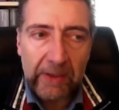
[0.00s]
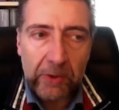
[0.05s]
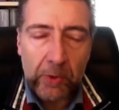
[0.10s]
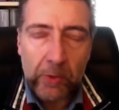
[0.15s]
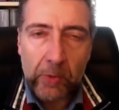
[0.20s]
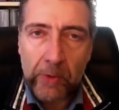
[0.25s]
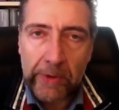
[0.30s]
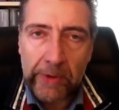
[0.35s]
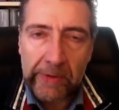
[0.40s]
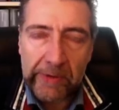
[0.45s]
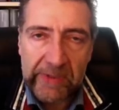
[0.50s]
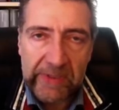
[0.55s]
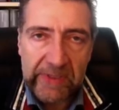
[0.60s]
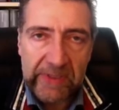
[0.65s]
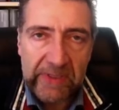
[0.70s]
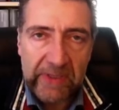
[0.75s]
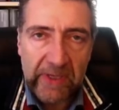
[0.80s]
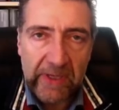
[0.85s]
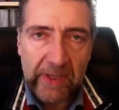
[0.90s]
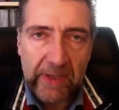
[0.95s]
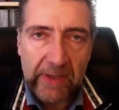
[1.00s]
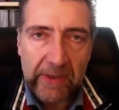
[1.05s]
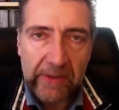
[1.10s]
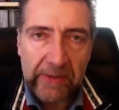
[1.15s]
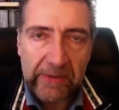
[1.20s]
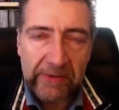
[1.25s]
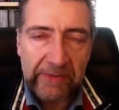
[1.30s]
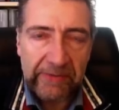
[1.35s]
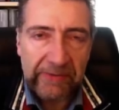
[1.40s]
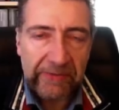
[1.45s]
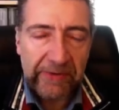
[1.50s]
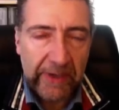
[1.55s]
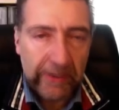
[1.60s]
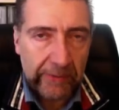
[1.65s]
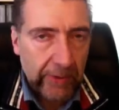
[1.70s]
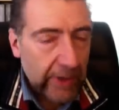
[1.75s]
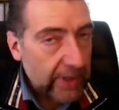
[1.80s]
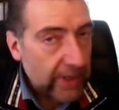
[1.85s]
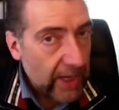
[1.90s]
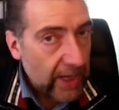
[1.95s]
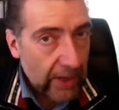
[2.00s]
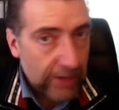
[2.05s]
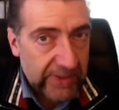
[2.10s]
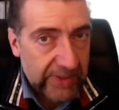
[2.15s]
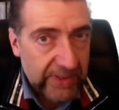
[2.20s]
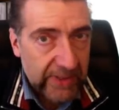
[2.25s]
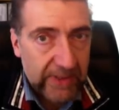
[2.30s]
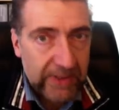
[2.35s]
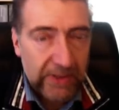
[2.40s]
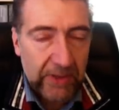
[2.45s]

towards the Federal Council,